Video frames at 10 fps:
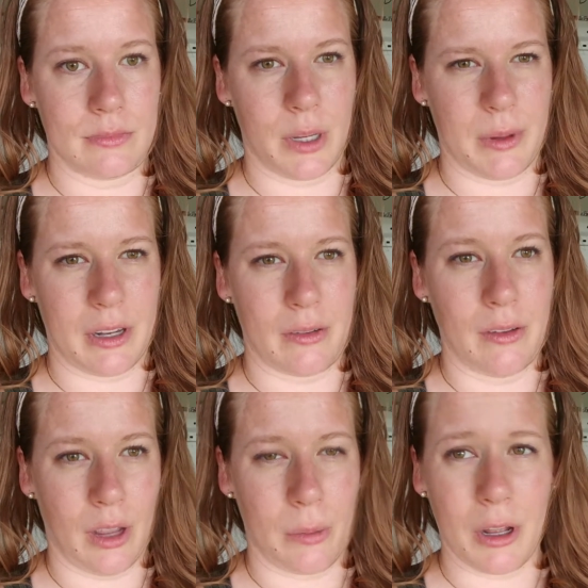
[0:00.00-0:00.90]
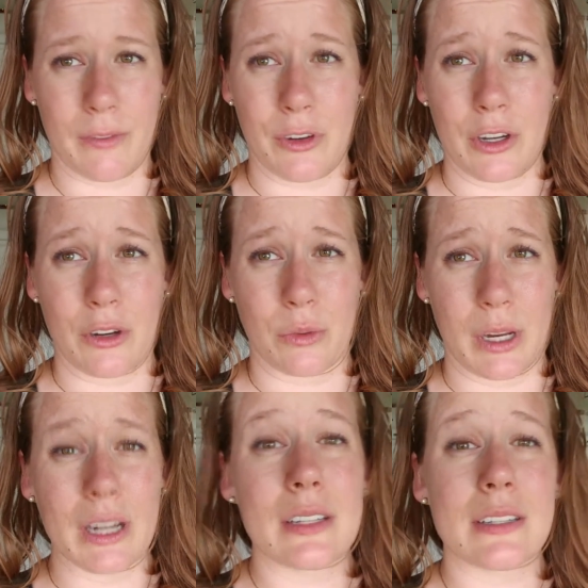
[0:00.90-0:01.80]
I mean, I'm not very great at